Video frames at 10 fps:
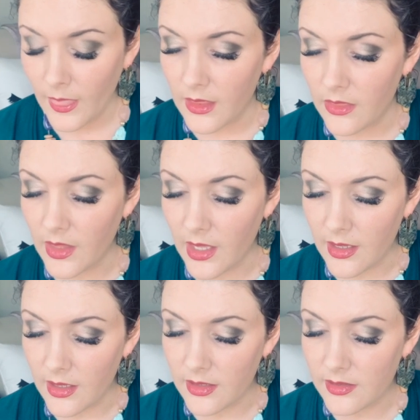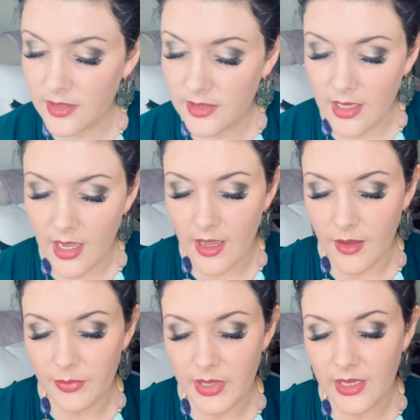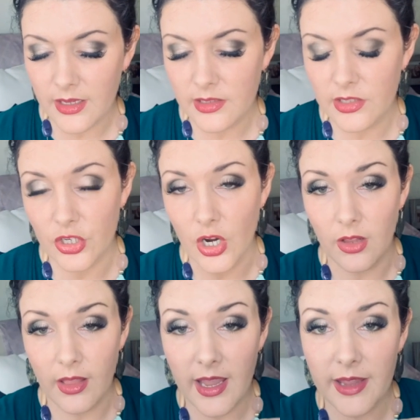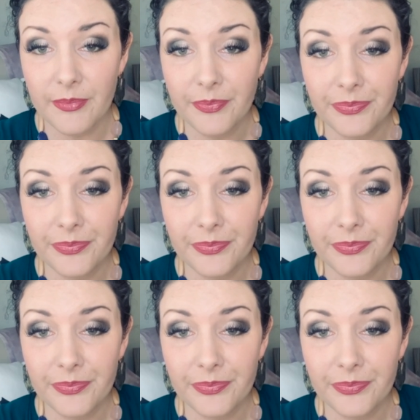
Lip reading: this pink Starlight